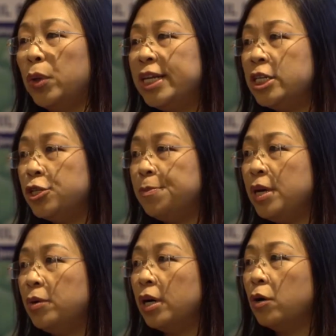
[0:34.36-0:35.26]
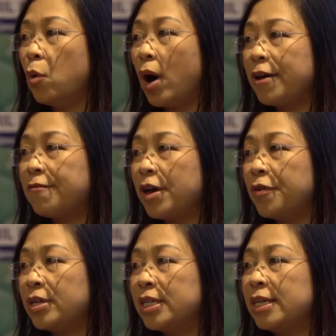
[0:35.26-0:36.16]
We distribute a wide
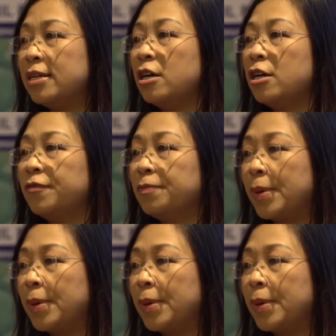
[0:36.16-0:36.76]
variety of